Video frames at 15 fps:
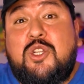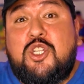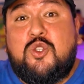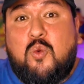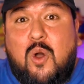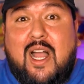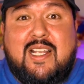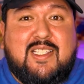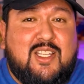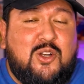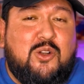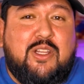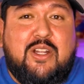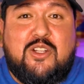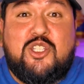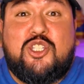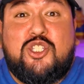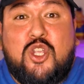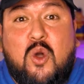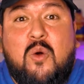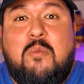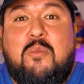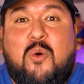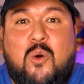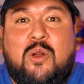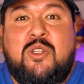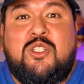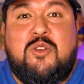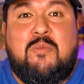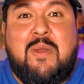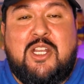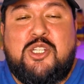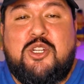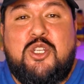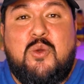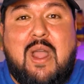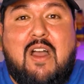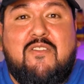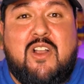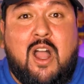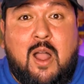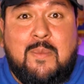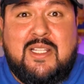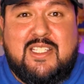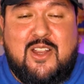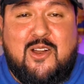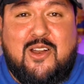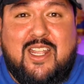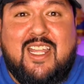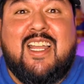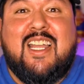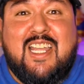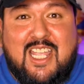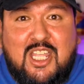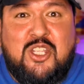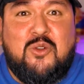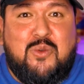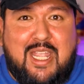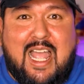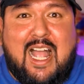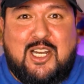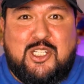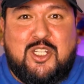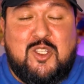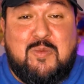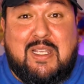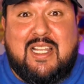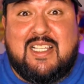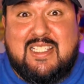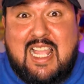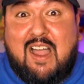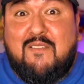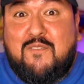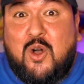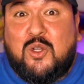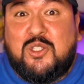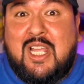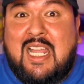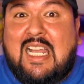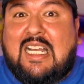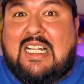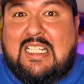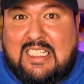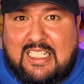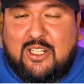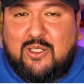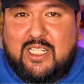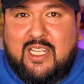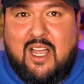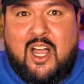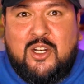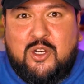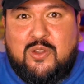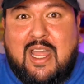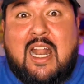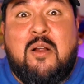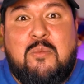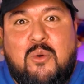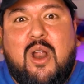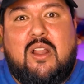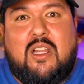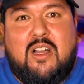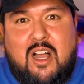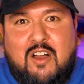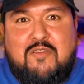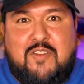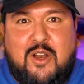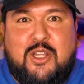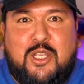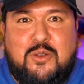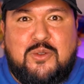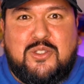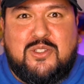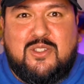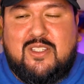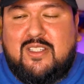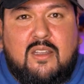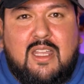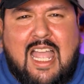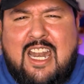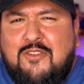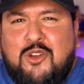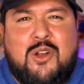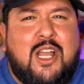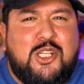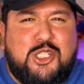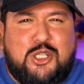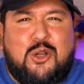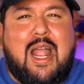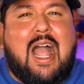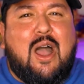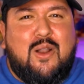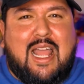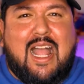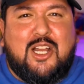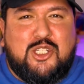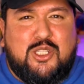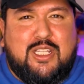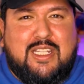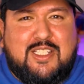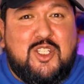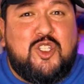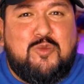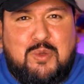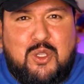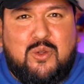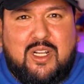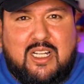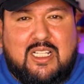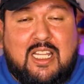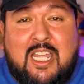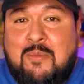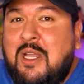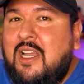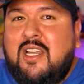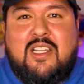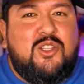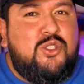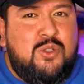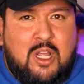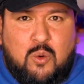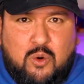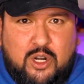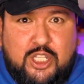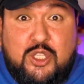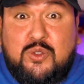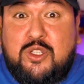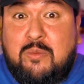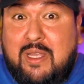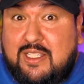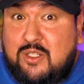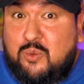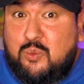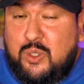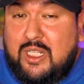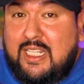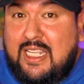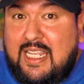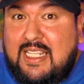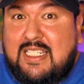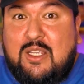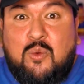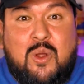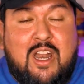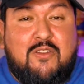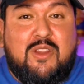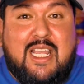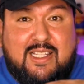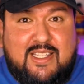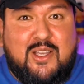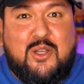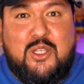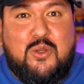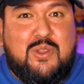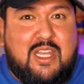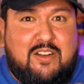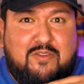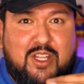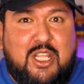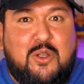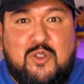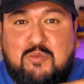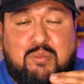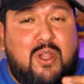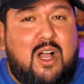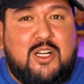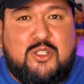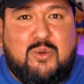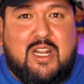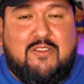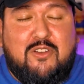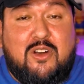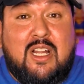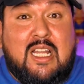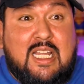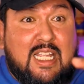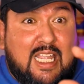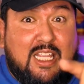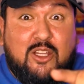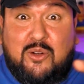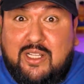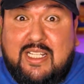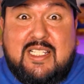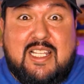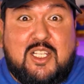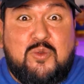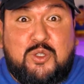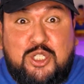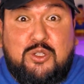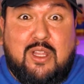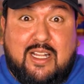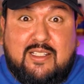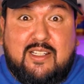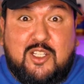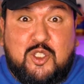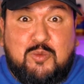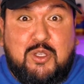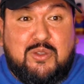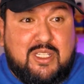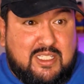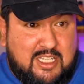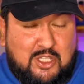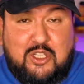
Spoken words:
is why I said earlier, it's so important to make sure you have commentary in your reactions, because that falls clearly under that umbrella of fair use. And if you're not sure how to actually dispute a claim, do not worry, YouTube makes it really easy. Whenever they tell you that a video is blocked or whatever, it literally says, would you like to dispute this? And you